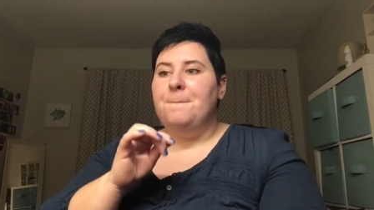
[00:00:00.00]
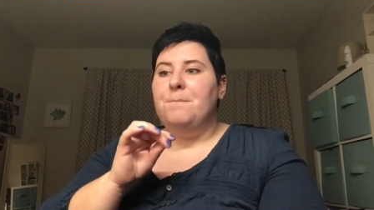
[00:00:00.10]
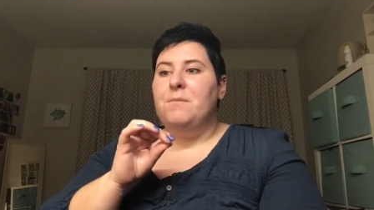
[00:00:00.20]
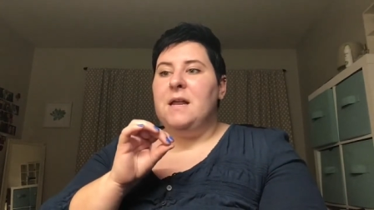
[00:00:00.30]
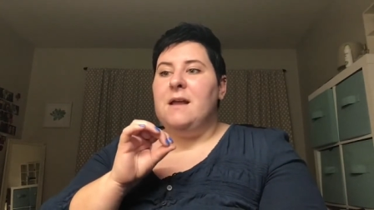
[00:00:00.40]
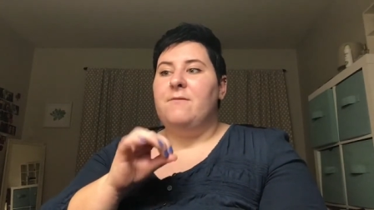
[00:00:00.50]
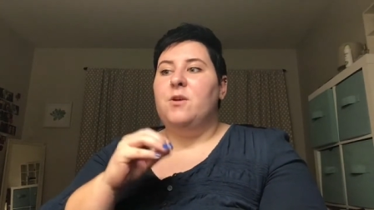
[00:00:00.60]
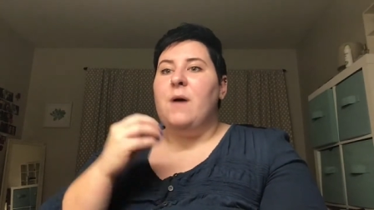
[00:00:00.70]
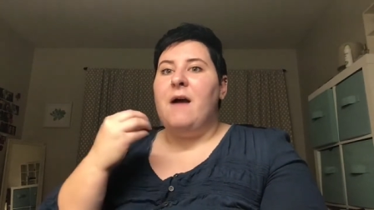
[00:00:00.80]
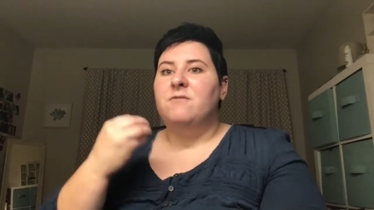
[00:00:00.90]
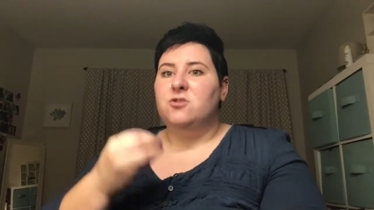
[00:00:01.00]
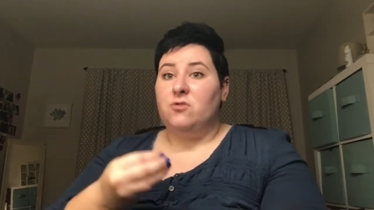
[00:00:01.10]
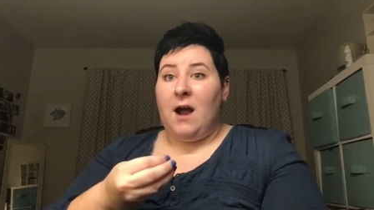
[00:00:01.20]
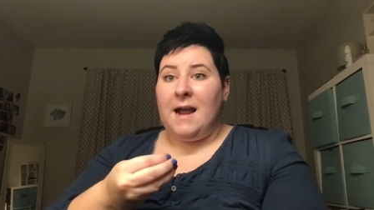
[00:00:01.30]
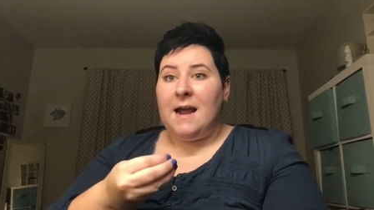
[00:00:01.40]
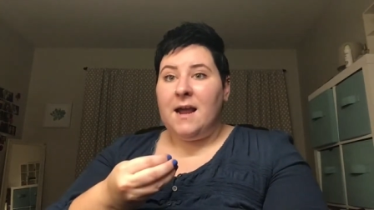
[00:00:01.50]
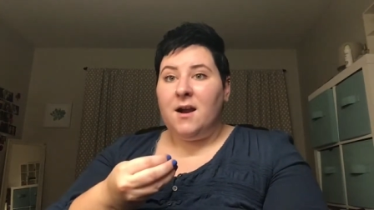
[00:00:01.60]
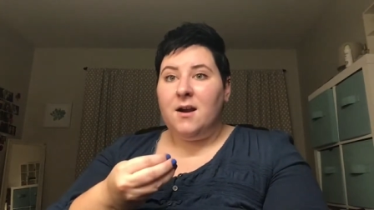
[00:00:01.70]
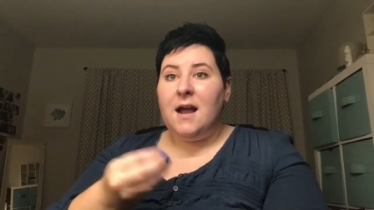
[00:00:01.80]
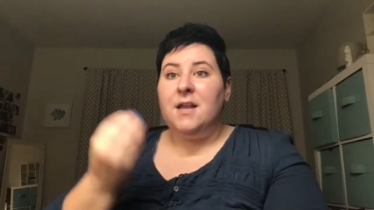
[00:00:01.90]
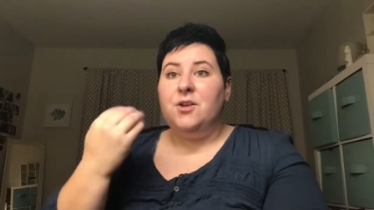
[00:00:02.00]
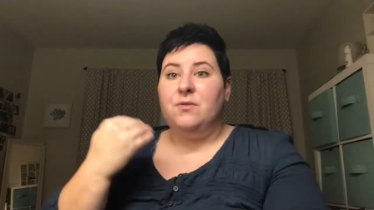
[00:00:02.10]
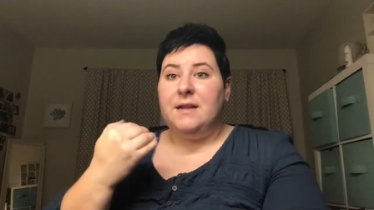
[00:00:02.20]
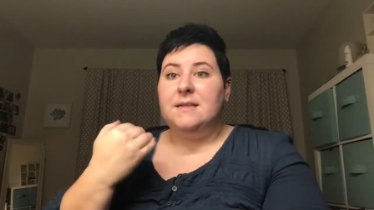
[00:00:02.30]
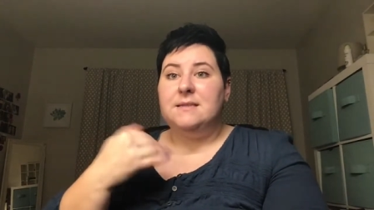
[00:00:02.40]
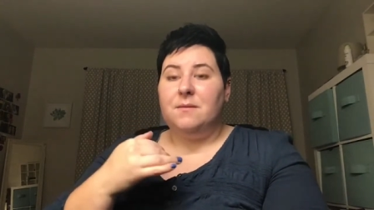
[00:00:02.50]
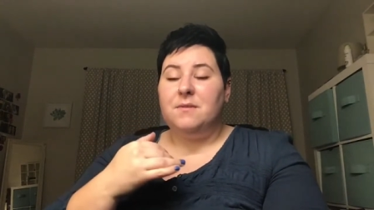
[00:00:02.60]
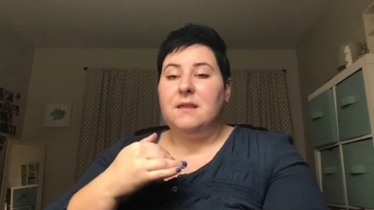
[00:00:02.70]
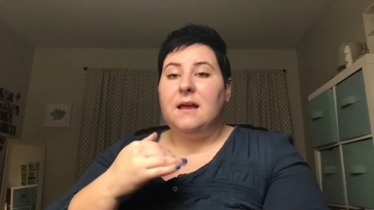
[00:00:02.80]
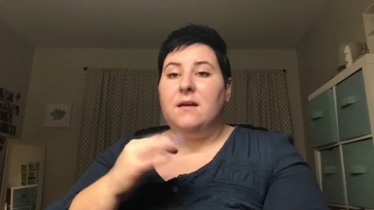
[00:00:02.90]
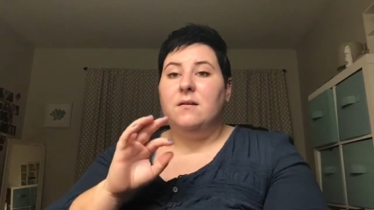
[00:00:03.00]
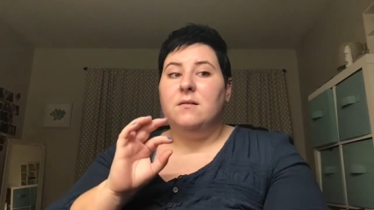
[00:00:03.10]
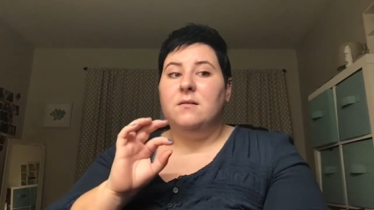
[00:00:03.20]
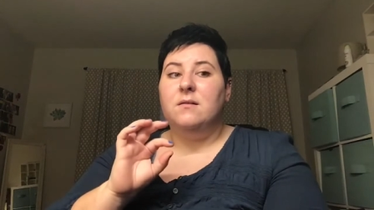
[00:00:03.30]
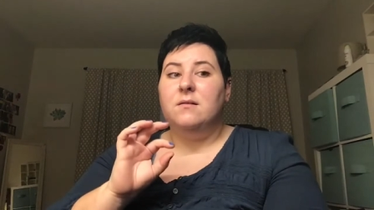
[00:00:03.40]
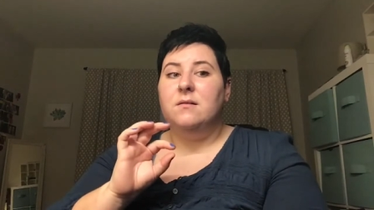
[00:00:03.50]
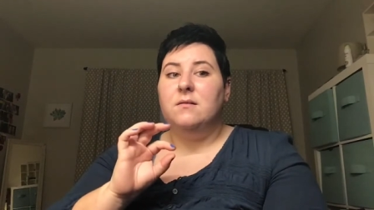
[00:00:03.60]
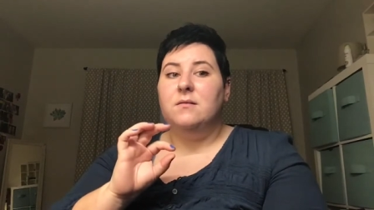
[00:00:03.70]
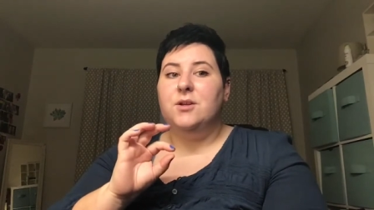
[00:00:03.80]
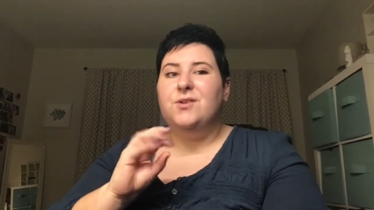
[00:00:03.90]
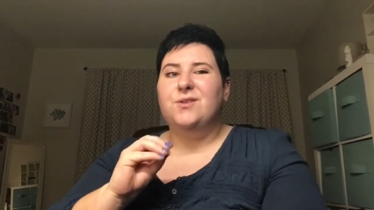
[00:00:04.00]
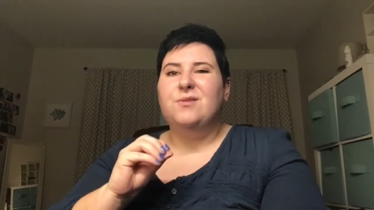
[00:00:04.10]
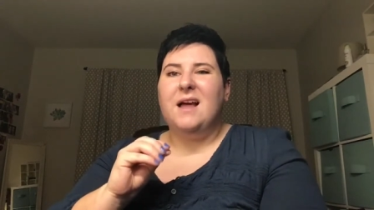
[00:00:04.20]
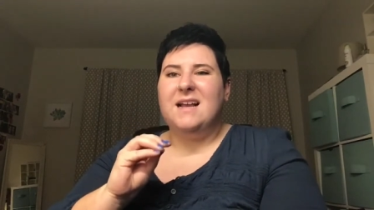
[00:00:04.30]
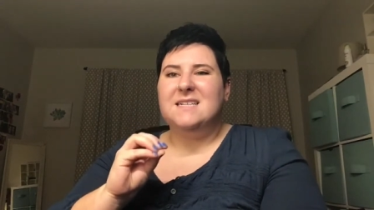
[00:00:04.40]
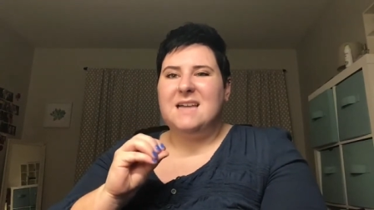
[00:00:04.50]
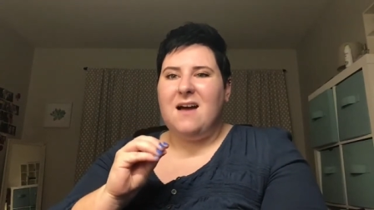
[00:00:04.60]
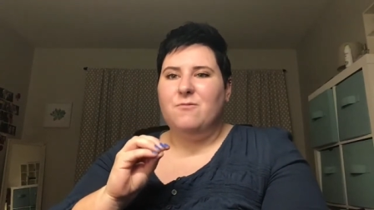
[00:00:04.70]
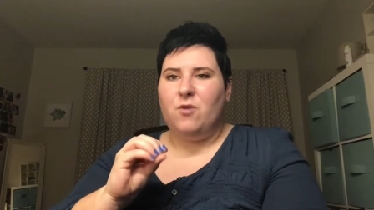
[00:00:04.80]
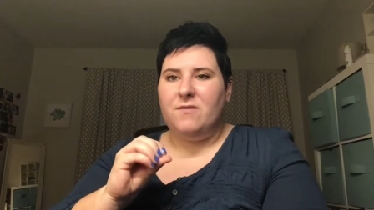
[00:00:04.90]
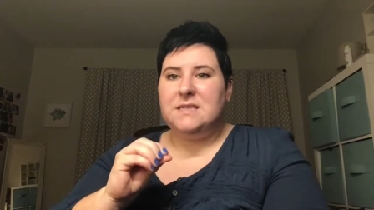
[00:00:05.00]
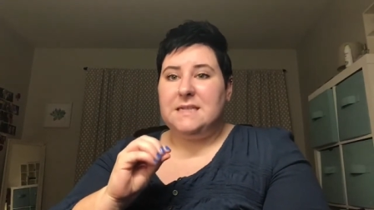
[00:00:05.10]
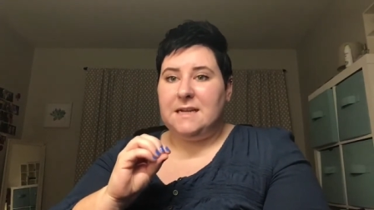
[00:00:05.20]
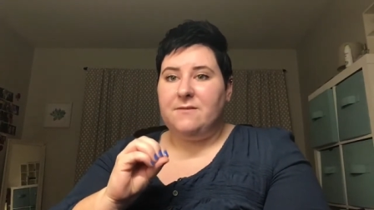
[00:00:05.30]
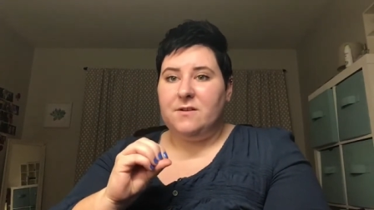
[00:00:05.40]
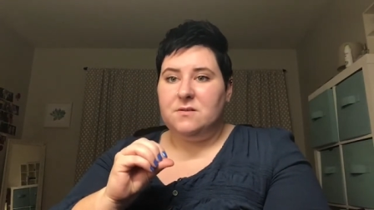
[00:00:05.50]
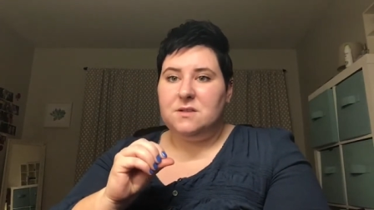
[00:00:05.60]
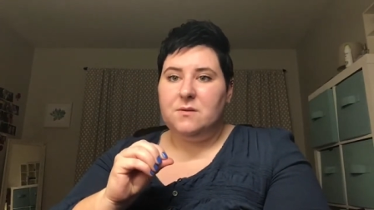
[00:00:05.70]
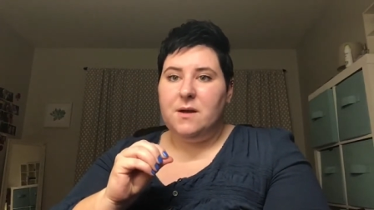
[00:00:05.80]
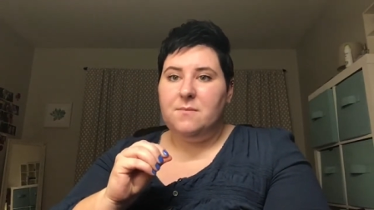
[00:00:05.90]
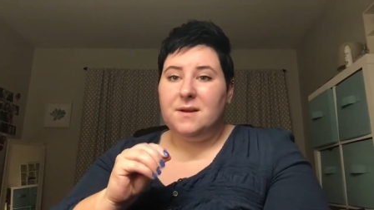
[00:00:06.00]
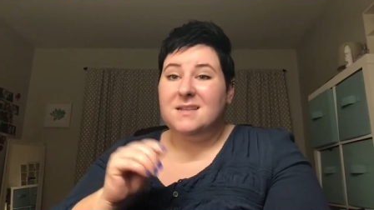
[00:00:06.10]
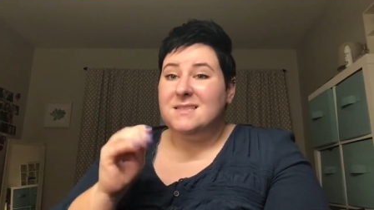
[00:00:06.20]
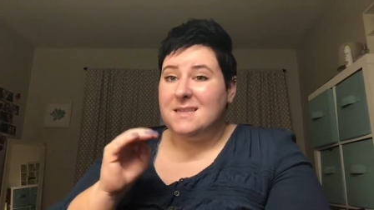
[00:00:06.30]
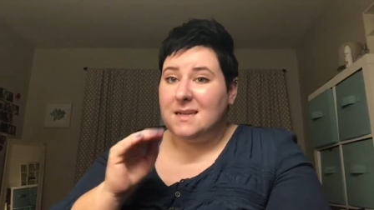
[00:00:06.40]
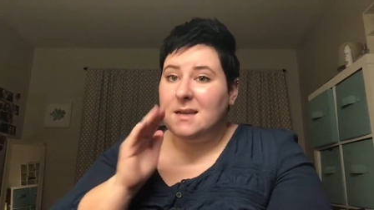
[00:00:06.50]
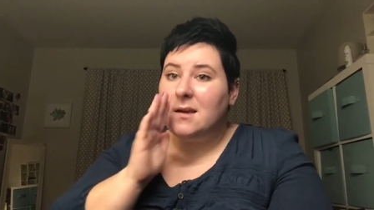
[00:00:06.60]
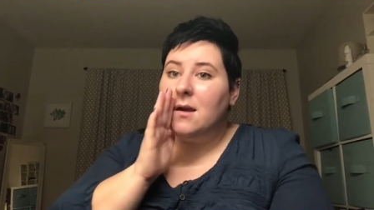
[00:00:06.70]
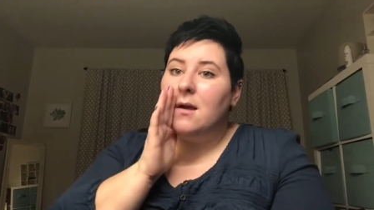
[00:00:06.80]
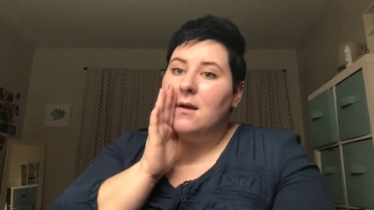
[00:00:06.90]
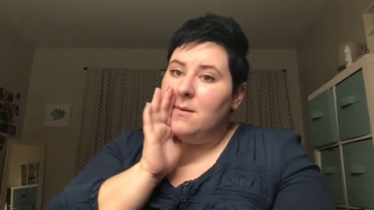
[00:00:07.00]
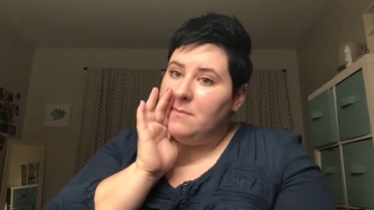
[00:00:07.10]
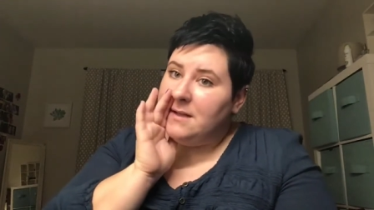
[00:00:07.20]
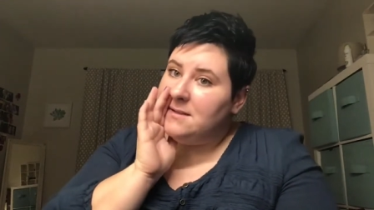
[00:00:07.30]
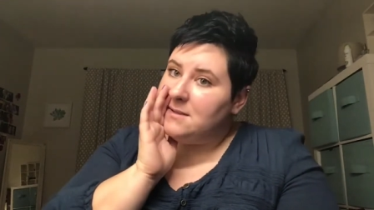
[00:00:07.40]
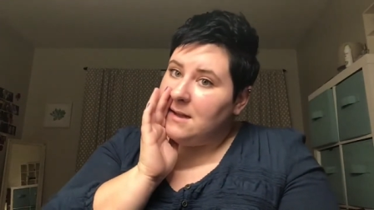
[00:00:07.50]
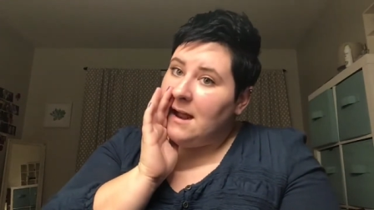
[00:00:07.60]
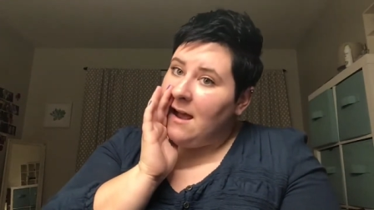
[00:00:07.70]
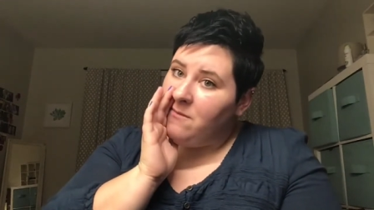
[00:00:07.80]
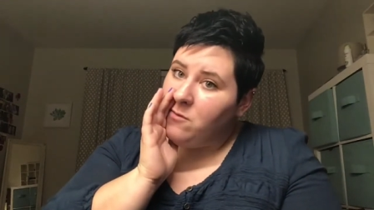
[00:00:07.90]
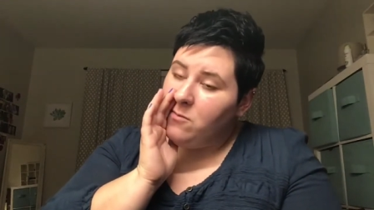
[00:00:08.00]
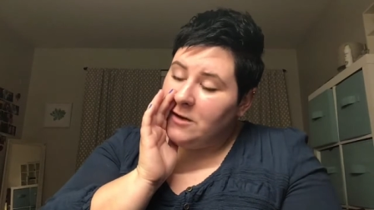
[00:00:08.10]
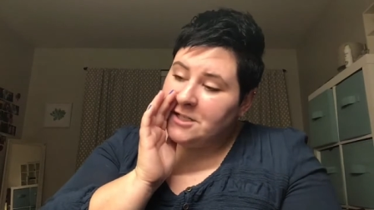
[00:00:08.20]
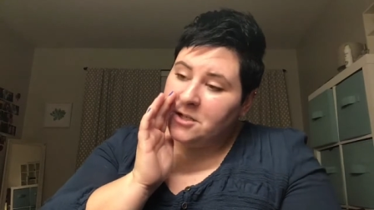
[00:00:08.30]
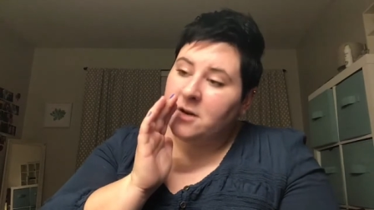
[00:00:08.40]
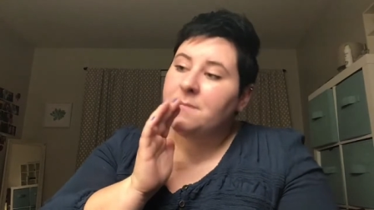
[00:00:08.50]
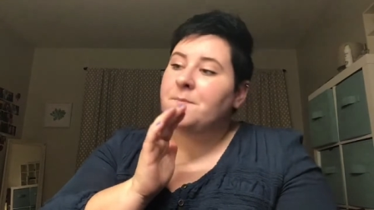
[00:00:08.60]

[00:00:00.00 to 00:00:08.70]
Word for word: but if you have dry hair and you need something, you, you like it to have more of a sticky feel to it because sticky means it's going to have more moisture.